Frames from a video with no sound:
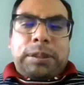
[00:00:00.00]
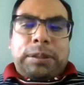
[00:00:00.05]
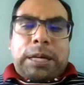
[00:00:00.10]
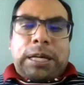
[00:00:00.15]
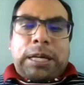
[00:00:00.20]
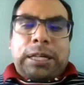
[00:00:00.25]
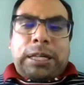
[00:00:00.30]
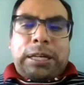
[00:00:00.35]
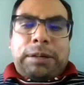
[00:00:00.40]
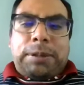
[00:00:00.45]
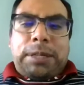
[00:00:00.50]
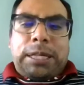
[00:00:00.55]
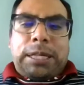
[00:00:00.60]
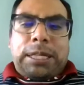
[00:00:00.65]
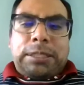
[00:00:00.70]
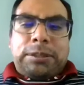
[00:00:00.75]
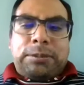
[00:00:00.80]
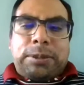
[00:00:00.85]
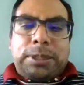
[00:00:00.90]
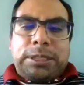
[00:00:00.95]
I have a
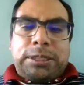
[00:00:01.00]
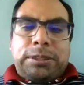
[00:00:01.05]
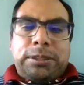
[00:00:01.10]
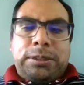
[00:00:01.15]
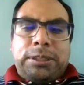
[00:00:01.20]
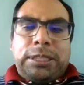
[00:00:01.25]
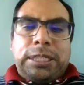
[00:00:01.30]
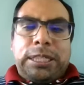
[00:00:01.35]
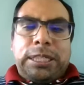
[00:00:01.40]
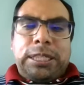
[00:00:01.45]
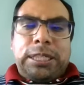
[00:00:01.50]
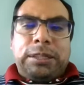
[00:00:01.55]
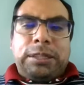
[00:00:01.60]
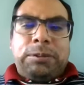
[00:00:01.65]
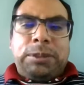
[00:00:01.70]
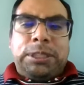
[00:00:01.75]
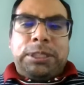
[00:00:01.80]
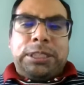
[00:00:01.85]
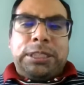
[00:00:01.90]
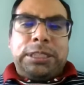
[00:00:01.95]
last question, Jay,
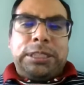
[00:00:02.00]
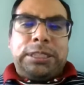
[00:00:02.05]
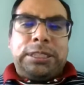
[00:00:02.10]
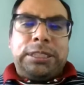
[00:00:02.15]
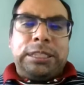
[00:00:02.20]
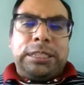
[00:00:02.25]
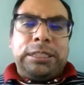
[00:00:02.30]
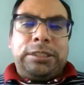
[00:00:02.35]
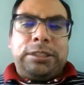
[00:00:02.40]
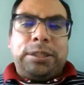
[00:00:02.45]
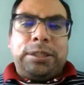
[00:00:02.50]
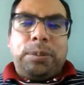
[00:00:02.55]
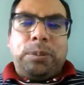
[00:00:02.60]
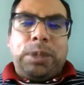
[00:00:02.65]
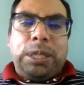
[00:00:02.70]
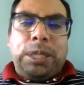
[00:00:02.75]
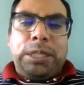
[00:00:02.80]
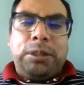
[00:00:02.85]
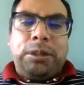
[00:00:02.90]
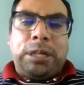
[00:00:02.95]
which is in some
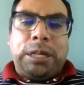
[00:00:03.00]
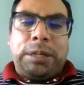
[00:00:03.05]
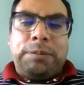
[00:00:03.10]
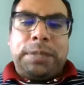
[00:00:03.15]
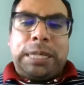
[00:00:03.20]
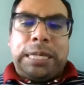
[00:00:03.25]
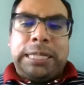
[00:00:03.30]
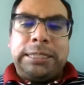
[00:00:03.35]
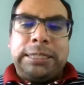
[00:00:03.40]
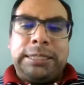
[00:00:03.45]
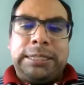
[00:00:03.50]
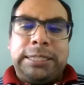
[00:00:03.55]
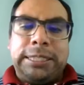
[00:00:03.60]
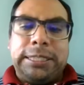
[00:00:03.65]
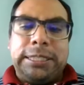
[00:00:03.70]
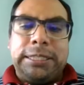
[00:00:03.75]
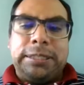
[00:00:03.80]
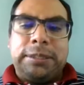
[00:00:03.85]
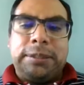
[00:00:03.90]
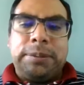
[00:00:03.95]
way you have answered
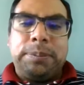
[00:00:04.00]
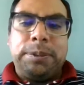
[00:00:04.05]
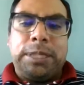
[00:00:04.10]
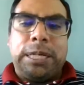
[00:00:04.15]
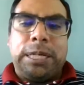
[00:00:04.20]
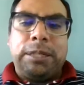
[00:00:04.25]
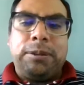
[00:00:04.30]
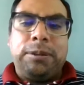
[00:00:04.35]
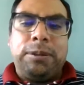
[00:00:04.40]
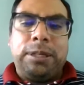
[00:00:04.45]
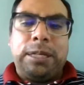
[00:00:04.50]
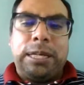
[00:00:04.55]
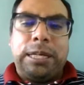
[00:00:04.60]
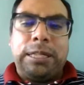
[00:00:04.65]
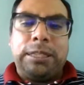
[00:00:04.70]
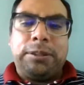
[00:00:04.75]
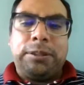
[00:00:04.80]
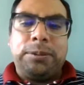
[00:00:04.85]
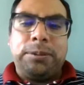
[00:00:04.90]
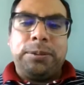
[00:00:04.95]
it, but I would
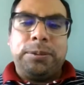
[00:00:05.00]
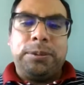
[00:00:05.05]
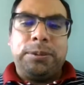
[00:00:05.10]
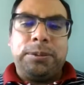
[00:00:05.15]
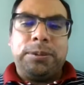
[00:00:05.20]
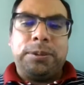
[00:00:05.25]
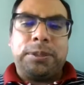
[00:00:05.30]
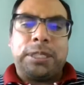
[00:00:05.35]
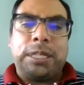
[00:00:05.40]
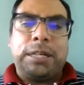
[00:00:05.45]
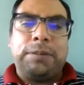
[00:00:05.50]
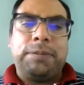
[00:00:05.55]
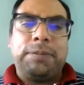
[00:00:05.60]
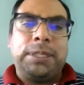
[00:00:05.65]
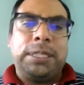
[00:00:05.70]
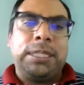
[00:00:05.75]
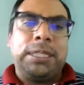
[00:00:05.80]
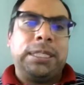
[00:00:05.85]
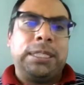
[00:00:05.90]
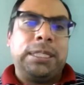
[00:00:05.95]
like to have
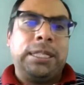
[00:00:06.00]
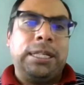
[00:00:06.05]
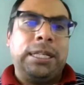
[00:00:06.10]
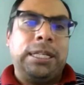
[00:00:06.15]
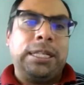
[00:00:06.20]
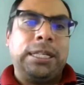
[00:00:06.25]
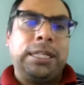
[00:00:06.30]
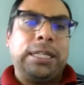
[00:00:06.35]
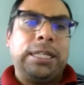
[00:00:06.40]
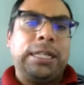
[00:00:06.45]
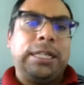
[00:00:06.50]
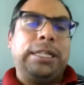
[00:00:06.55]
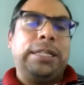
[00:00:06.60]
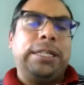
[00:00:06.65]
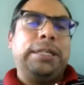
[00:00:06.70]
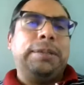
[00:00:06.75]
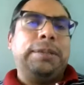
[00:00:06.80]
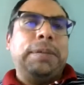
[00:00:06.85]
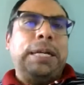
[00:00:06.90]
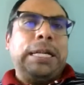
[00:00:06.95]
a